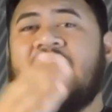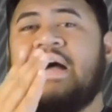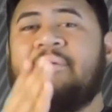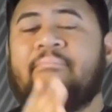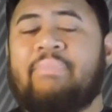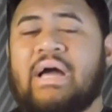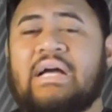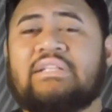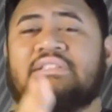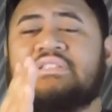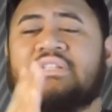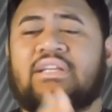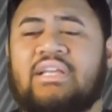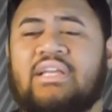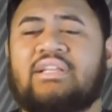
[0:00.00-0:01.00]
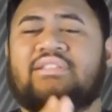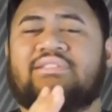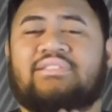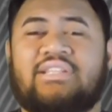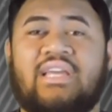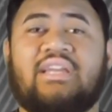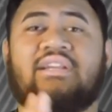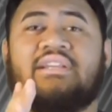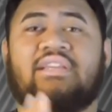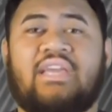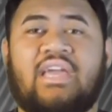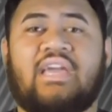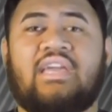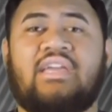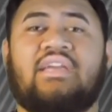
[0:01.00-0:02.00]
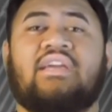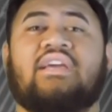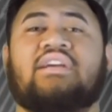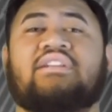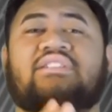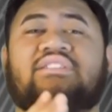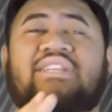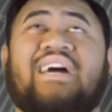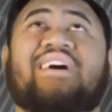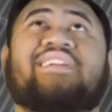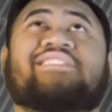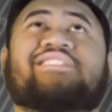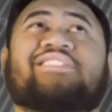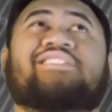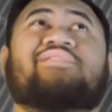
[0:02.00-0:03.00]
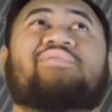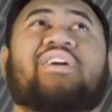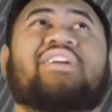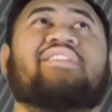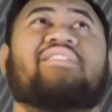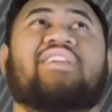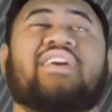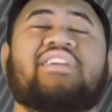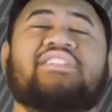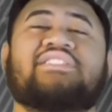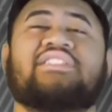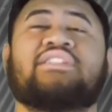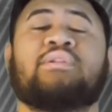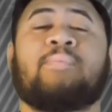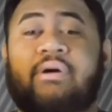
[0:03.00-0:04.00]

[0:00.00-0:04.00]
I'm about to hit 10K. Shout out to the Raider Nation.